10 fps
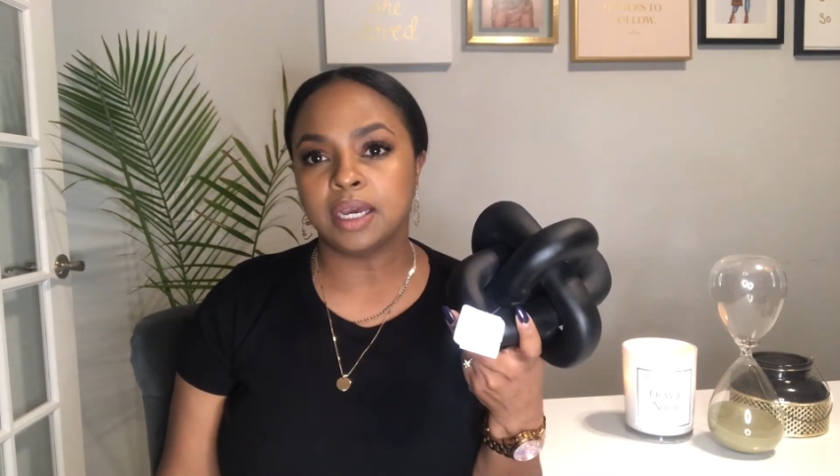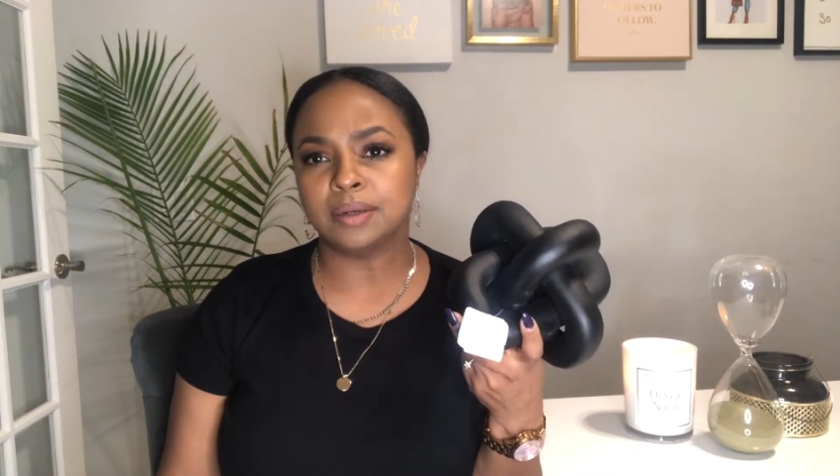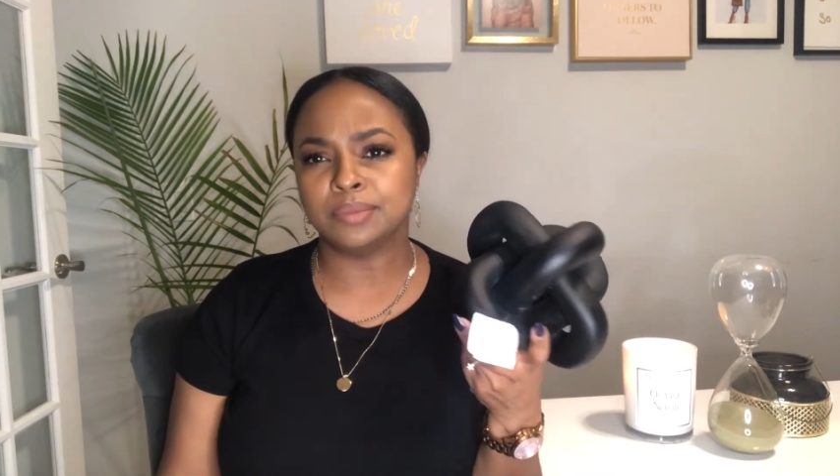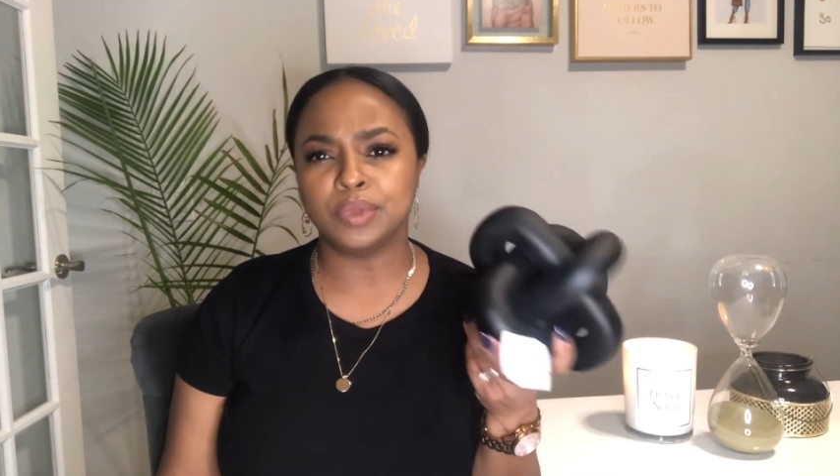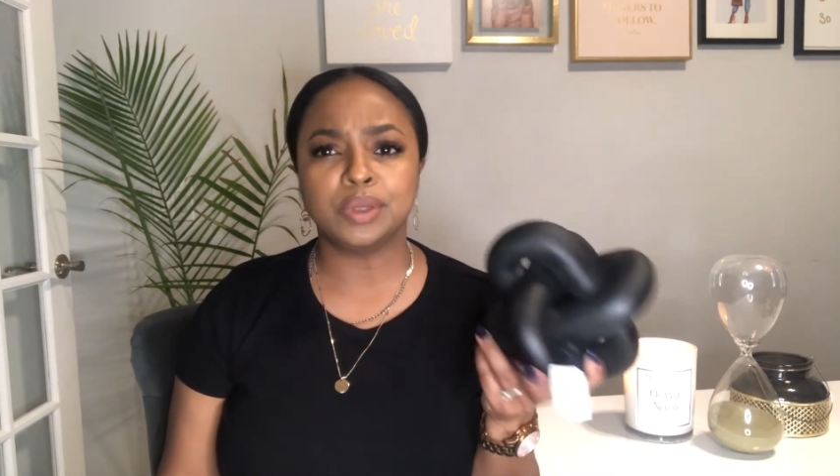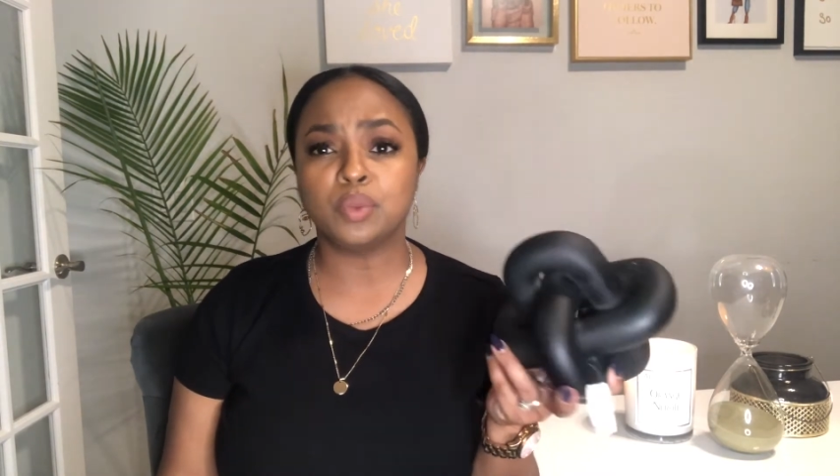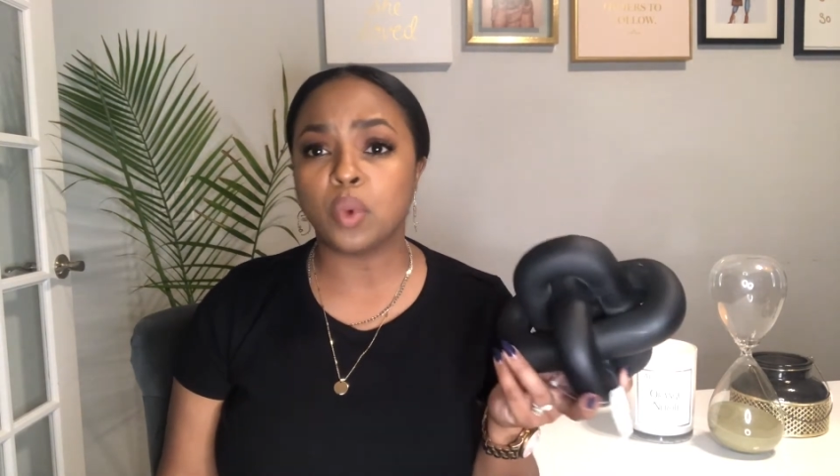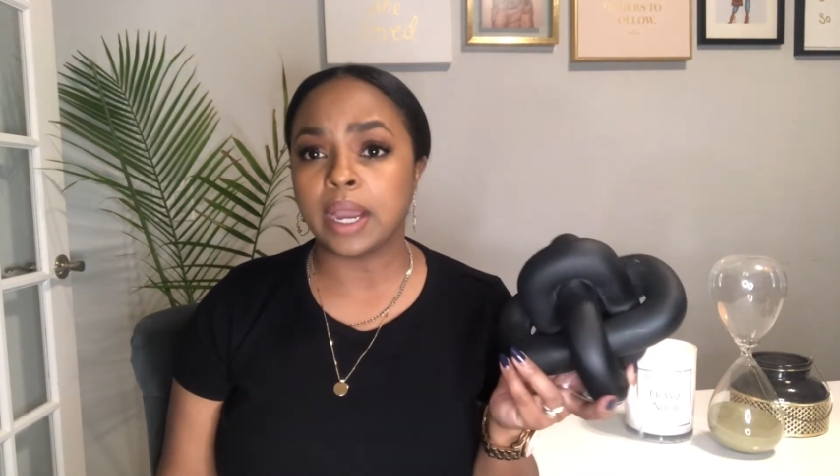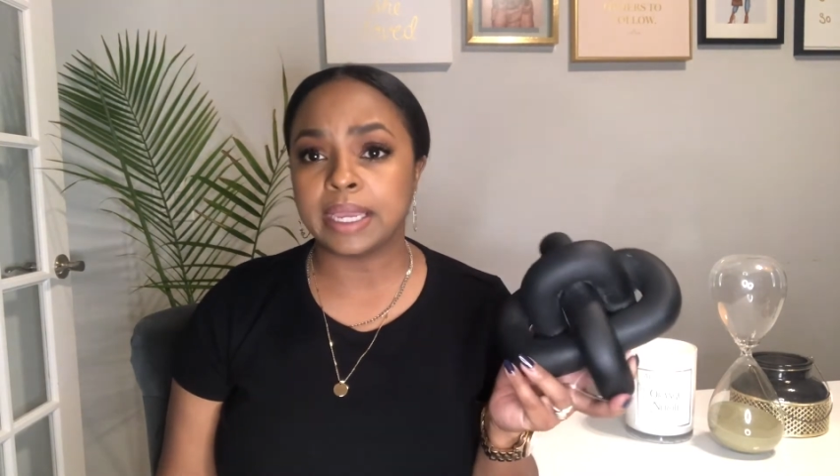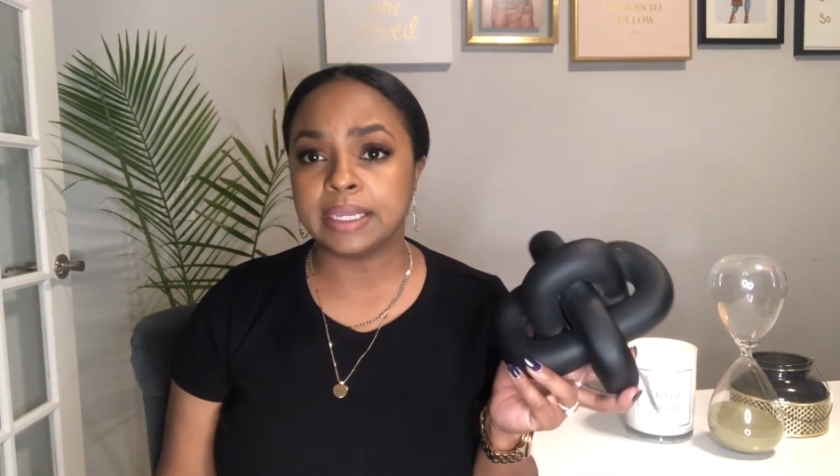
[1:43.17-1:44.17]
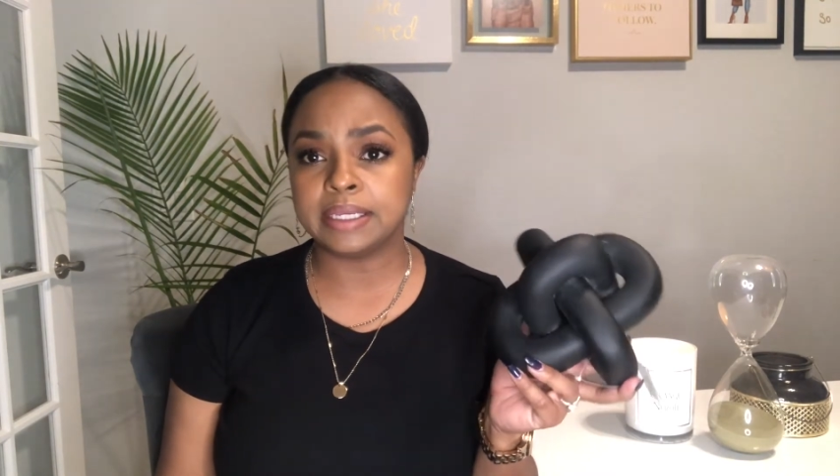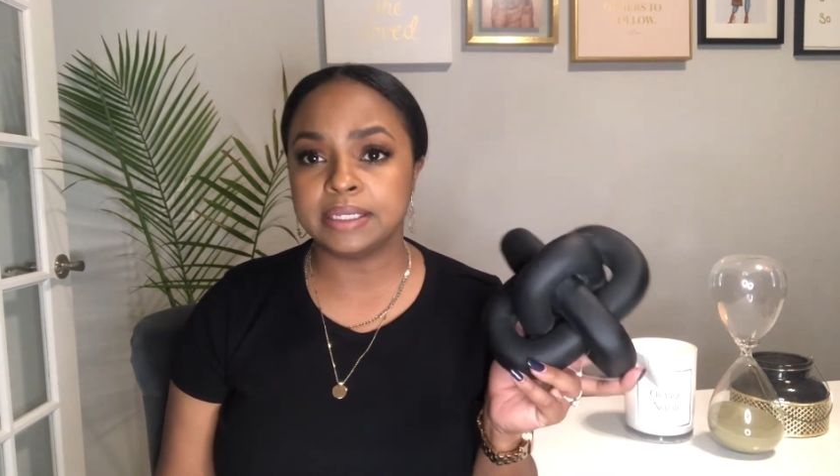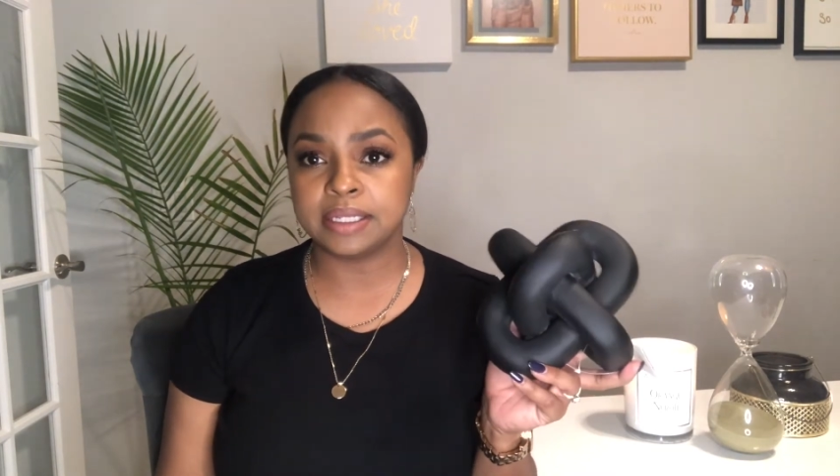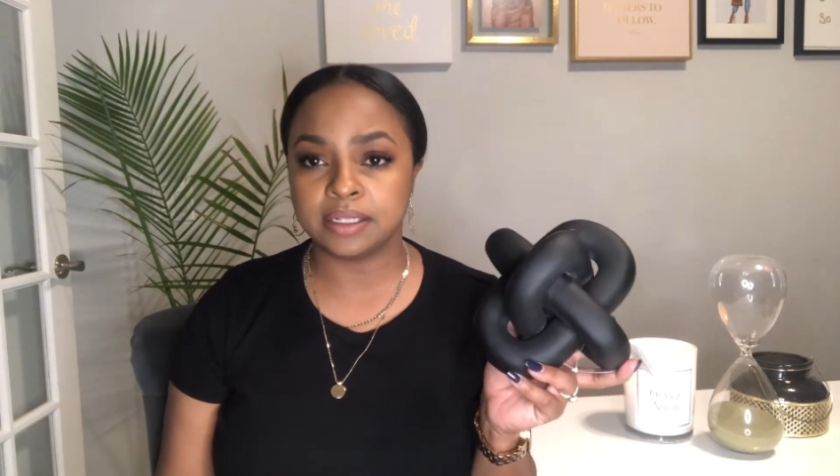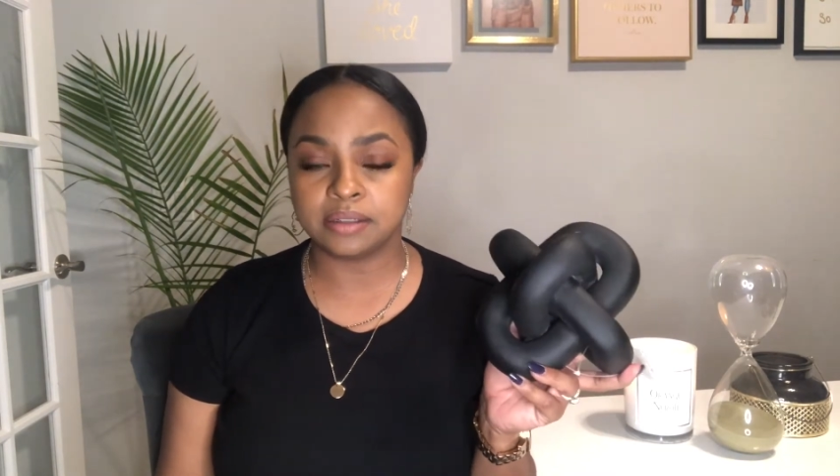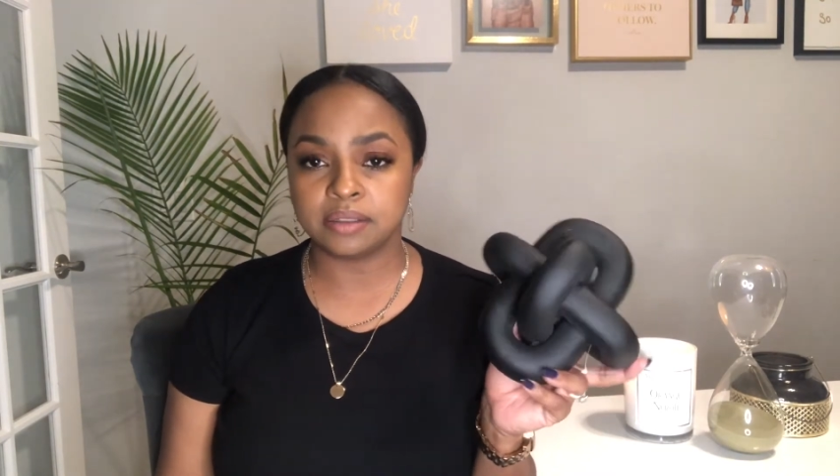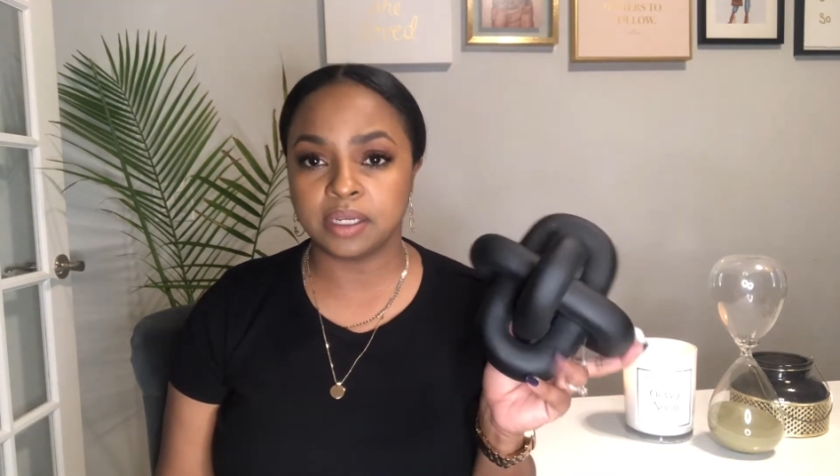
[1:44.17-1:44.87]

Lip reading: with white and